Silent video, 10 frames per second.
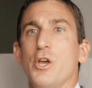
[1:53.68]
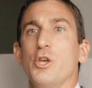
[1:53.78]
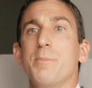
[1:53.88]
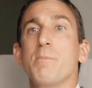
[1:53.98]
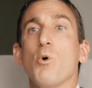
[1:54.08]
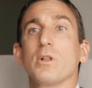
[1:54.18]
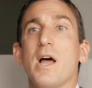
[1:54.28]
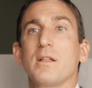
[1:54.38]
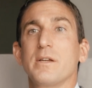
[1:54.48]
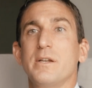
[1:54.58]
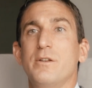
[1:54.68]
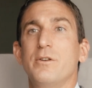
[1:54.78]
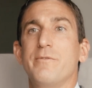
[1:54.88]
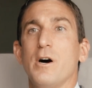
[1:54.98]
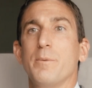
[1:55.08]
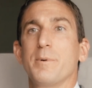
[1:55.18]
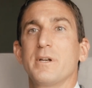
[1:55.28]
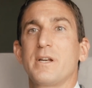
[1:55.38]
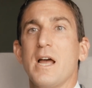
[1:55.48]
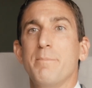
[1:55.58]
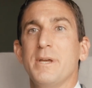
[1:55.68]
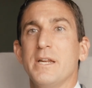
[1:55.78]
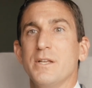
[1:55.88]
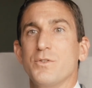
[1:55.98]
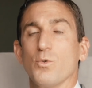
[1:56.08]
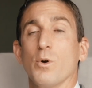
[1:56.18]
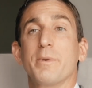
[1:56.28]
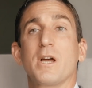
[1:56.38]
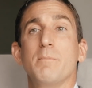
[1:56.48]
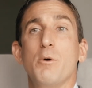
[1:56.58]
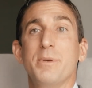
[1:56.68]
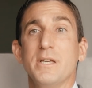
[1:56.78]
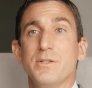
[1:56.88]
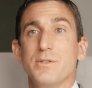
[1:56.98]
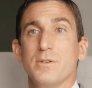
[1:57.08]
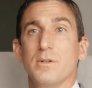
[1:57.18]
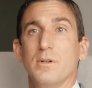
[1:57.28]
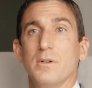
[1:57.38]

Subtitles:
you'll be more likely to develop diabetes or become obese.